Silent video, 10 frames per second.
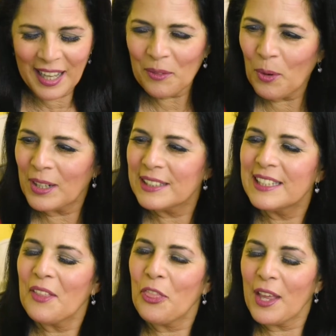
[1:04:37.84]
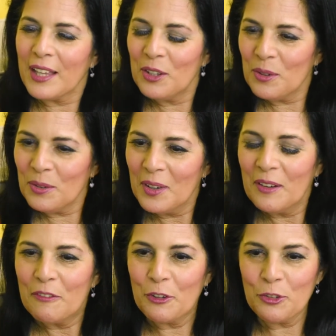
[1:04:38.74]
I want to say thank you,
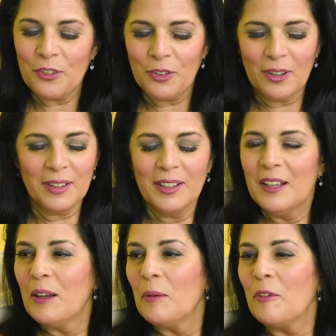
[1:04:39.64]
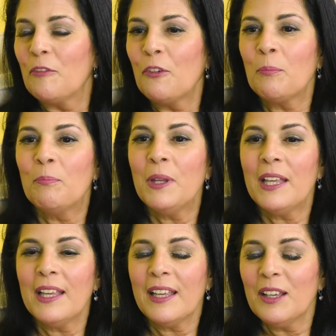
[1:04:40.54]
first of all, for
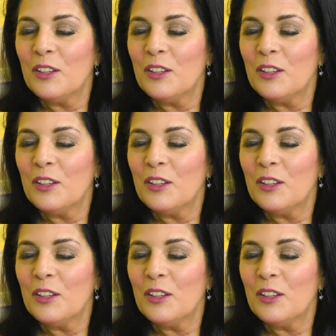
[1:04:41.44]
being